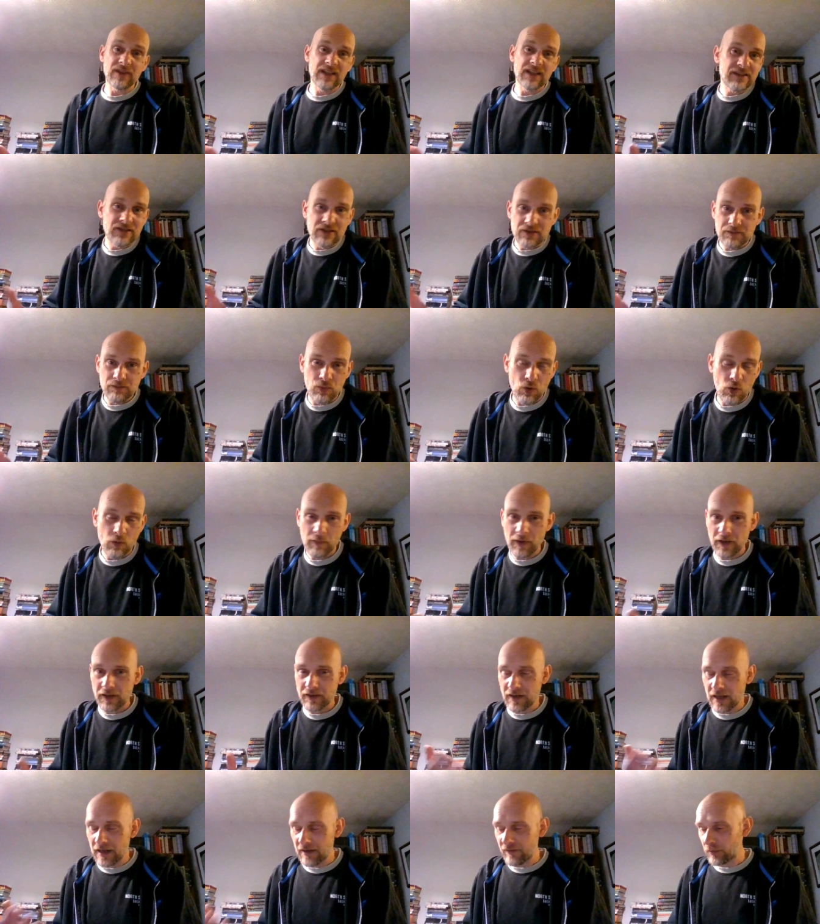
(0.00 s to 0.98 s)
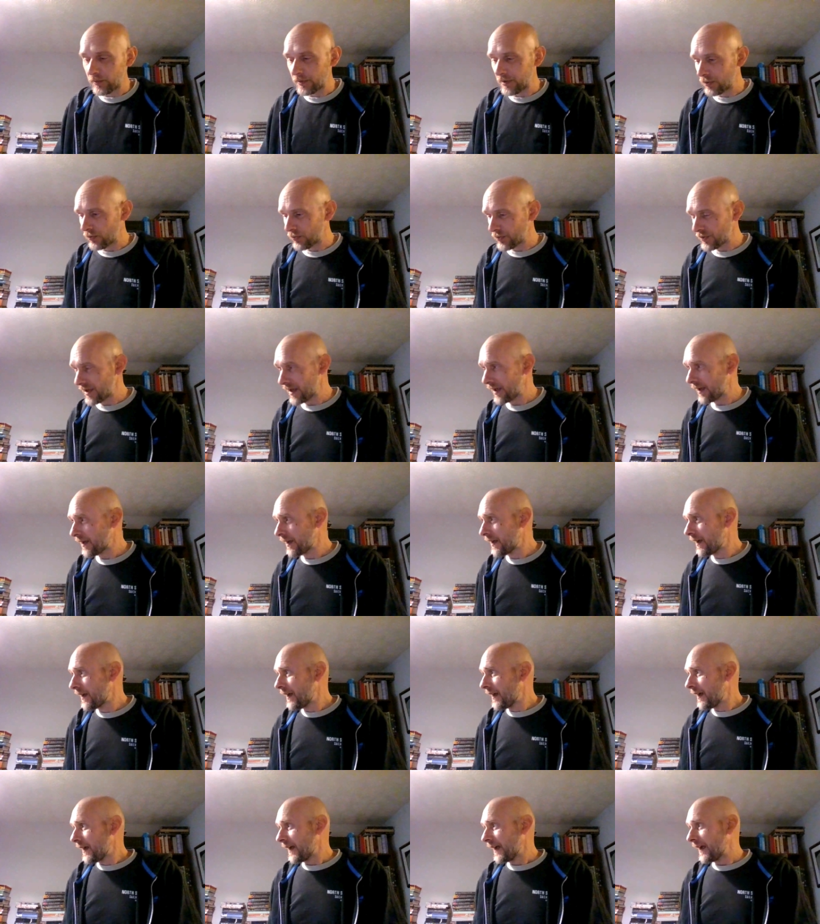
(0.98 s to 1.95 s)
let's just pop in, have a wee nosy.
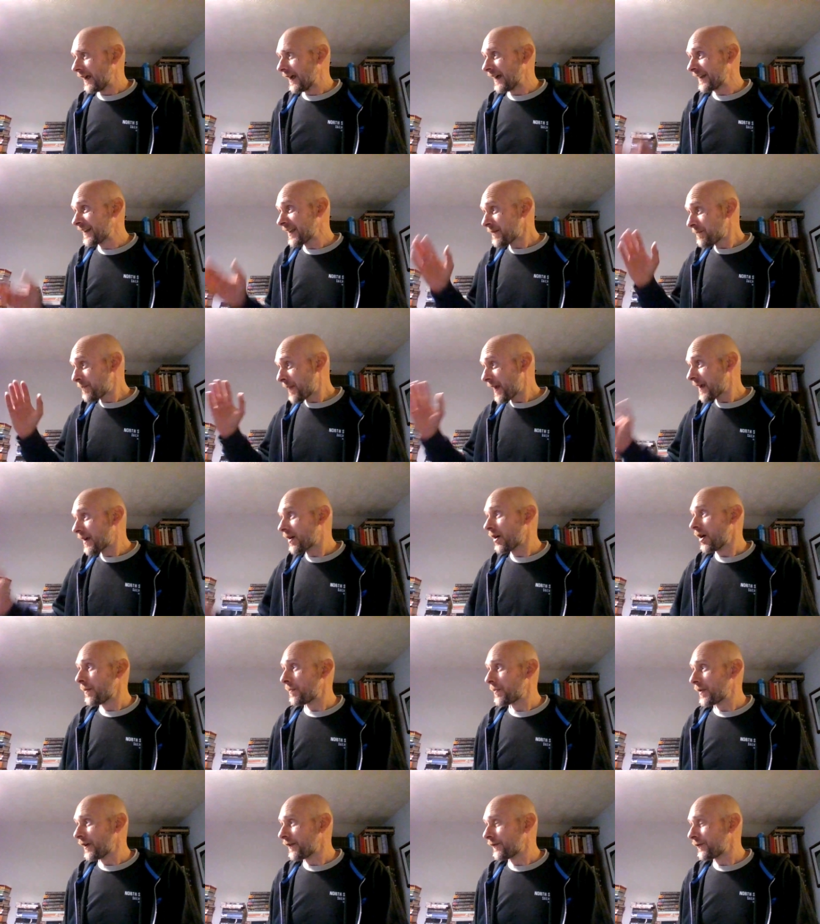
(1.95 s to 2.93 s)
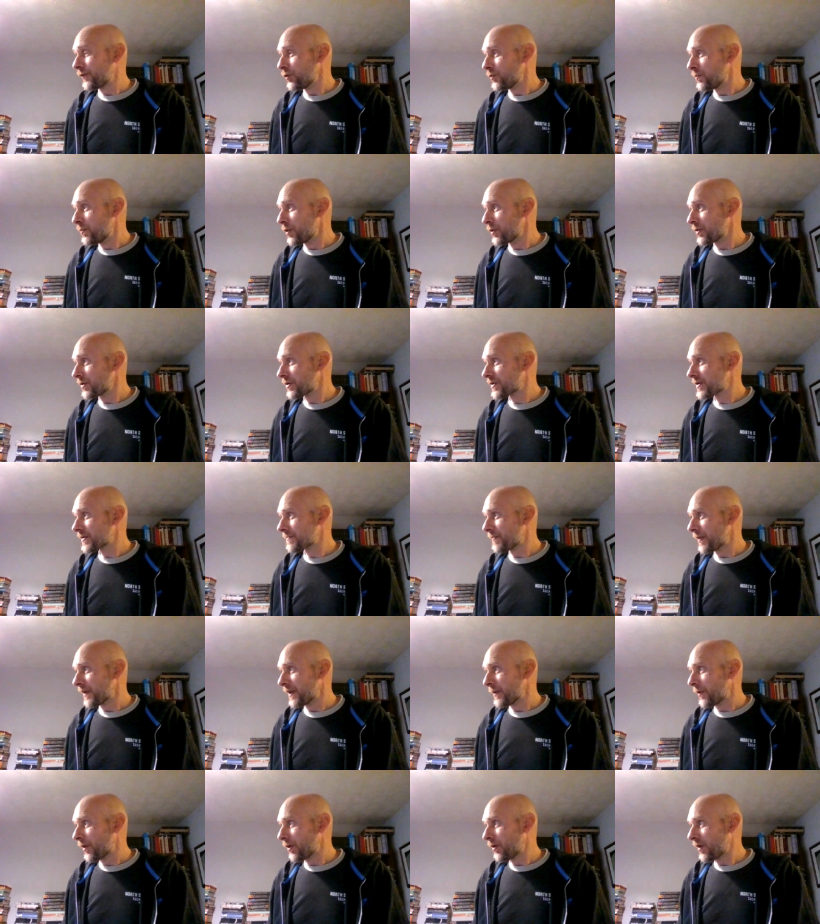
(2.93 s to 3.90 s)
Uh, I did pick up a few books, but
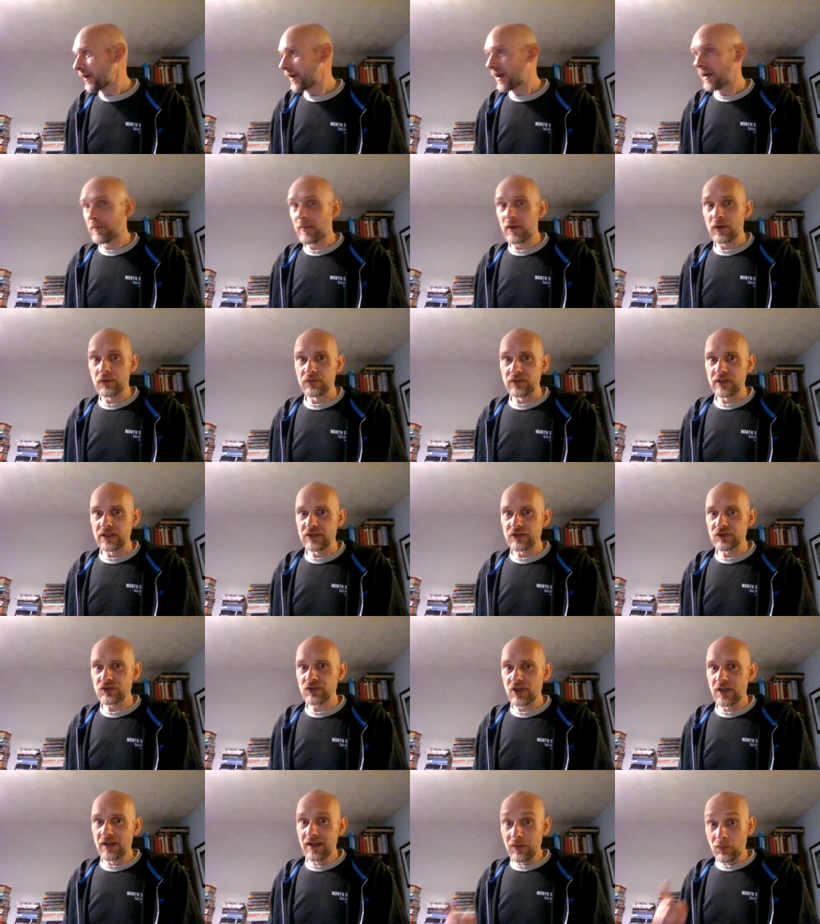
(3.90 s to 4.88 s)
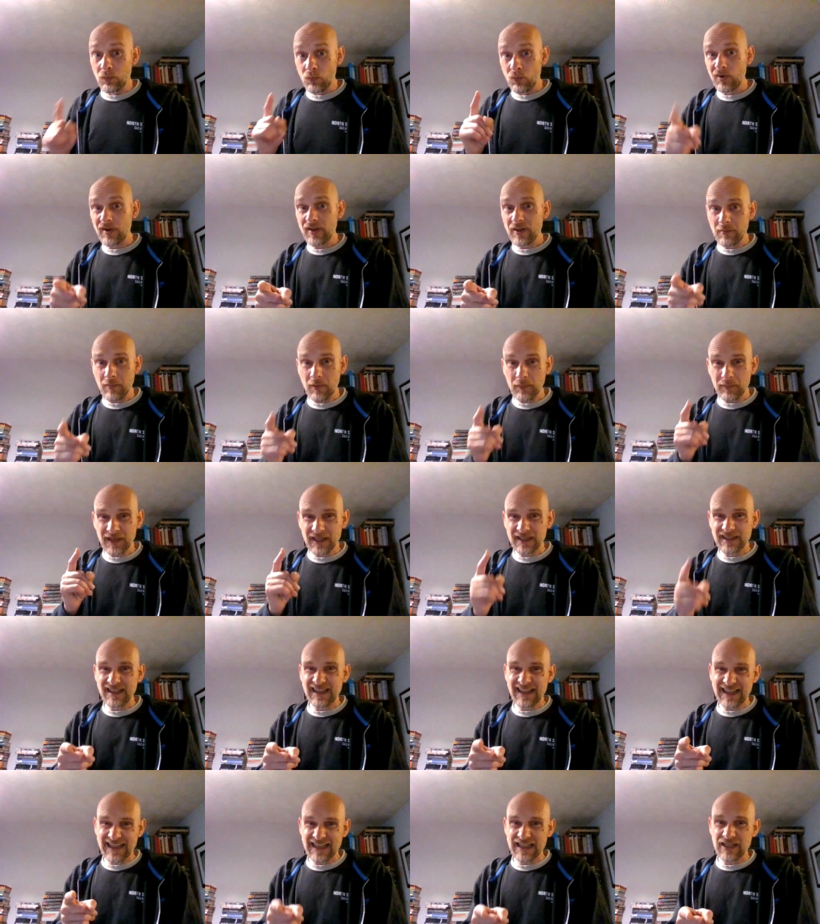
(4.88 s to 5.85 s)
they were all like a pound each. One of them I
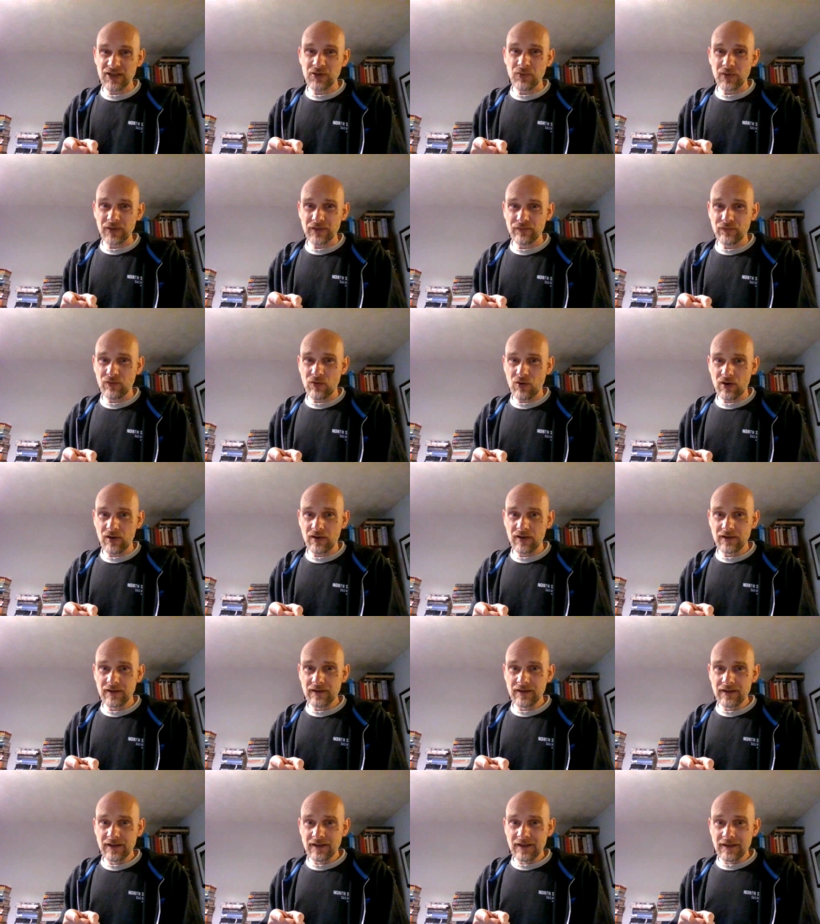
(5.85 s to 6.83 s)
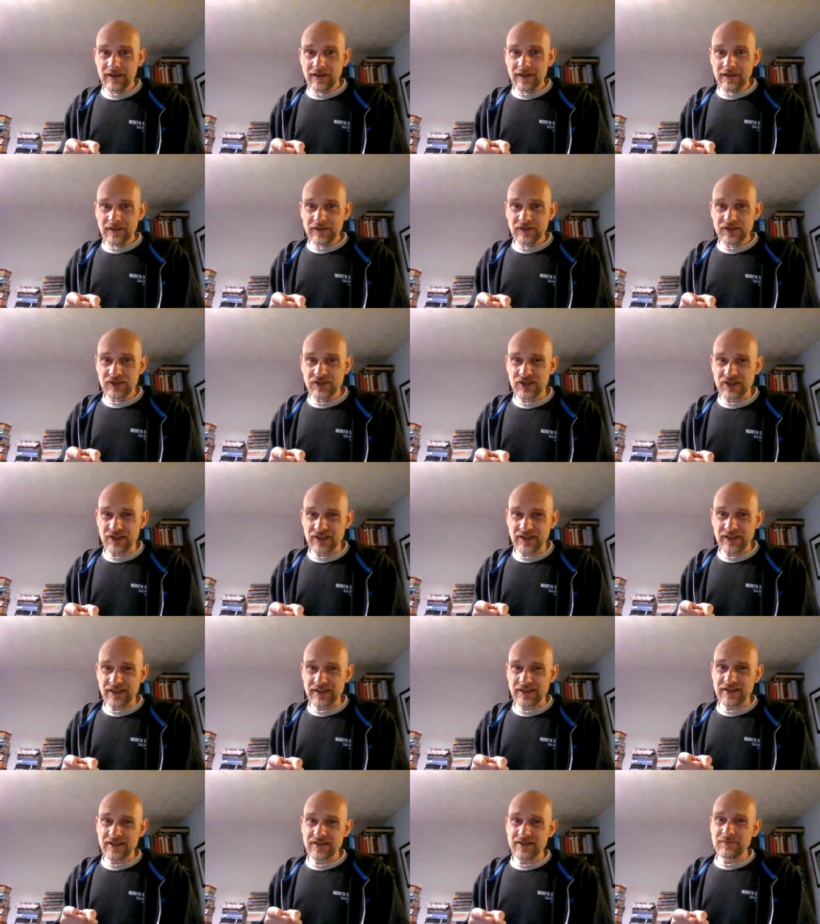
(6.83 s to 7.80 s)
paid eight quid for,
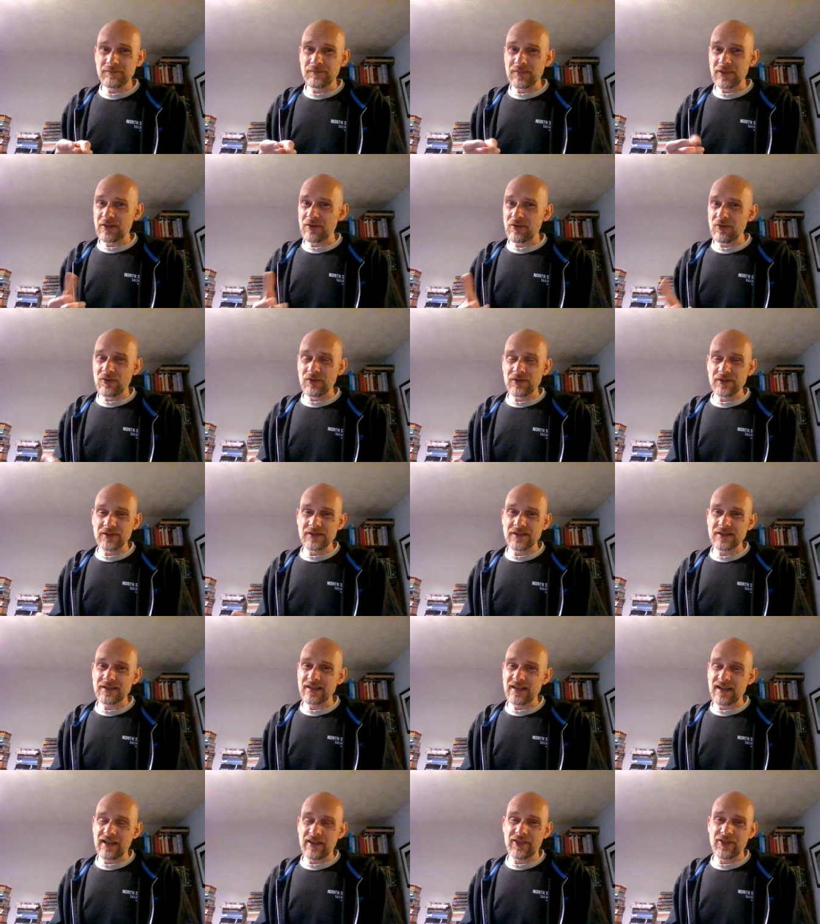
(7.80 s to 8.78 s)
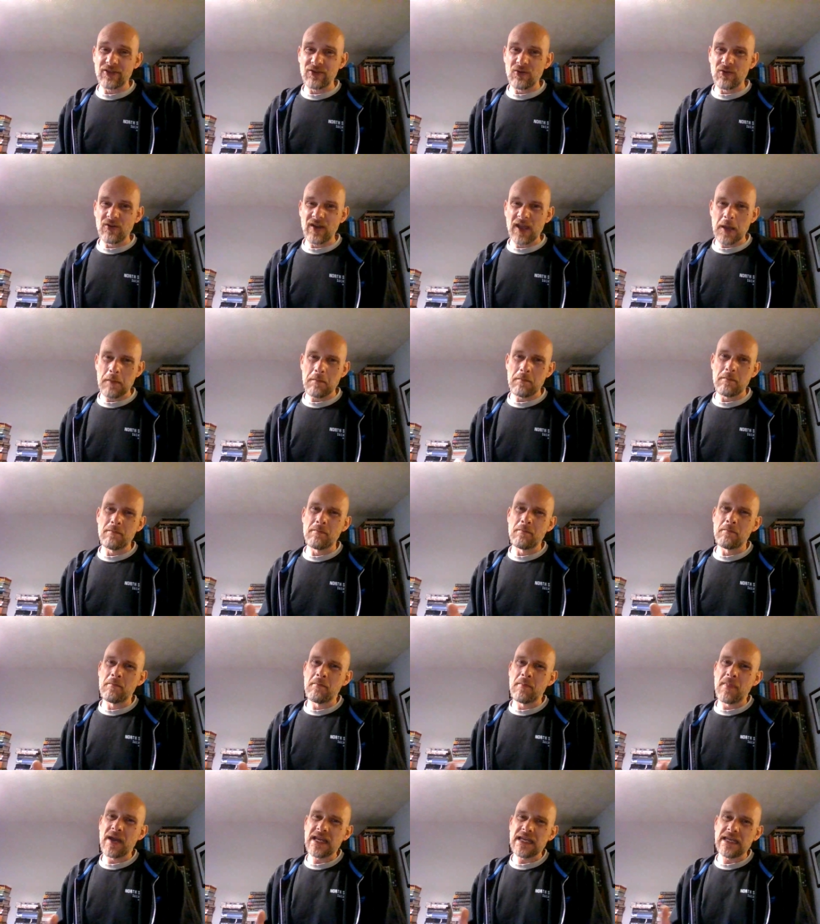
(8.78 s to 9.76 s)
just because I thought it
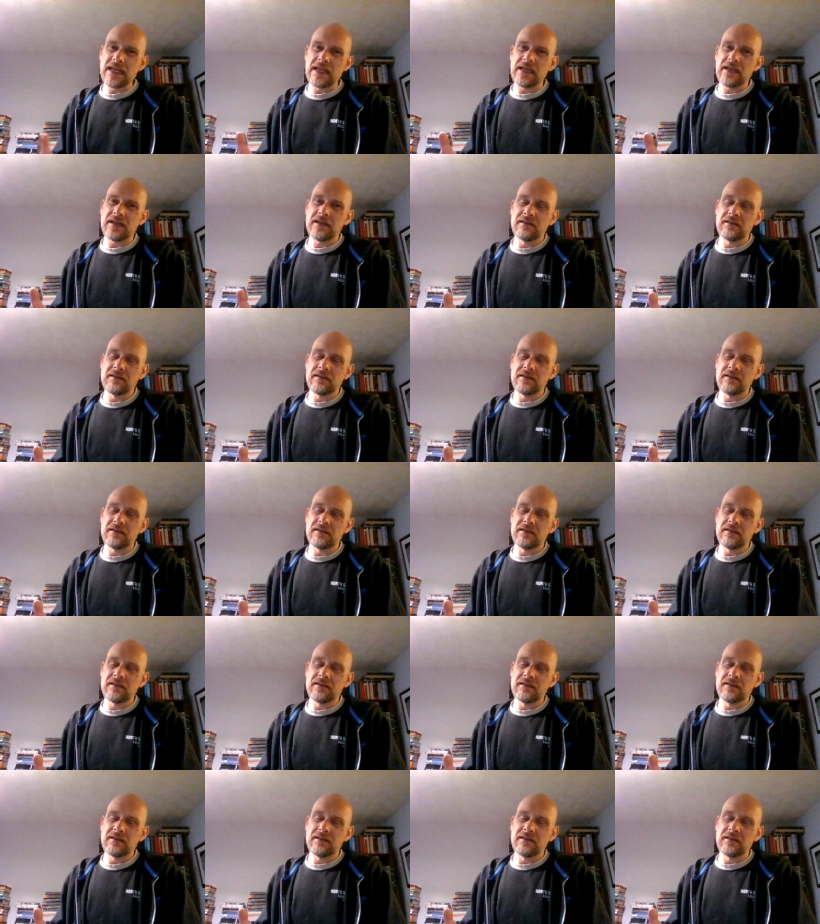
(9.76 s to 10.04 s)
might